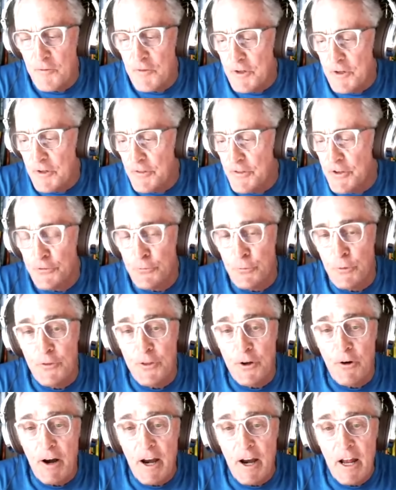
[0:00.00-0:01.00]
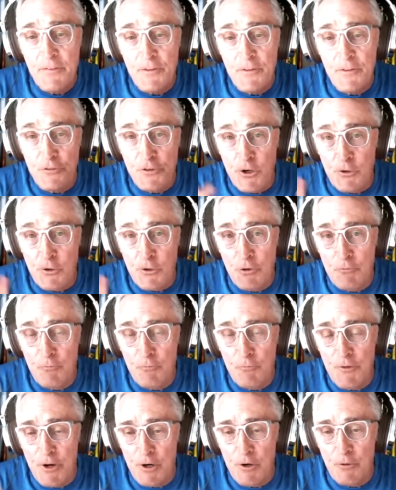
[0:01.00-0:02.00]
uh, this with their athletes or
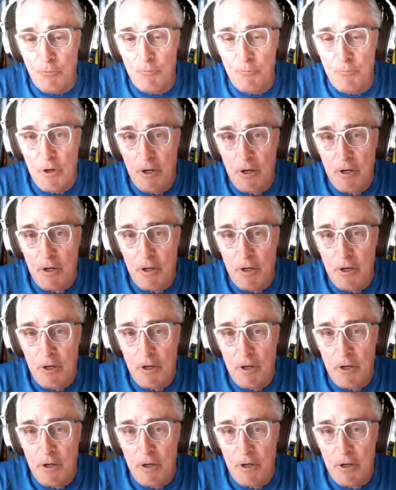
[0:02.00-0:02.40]
their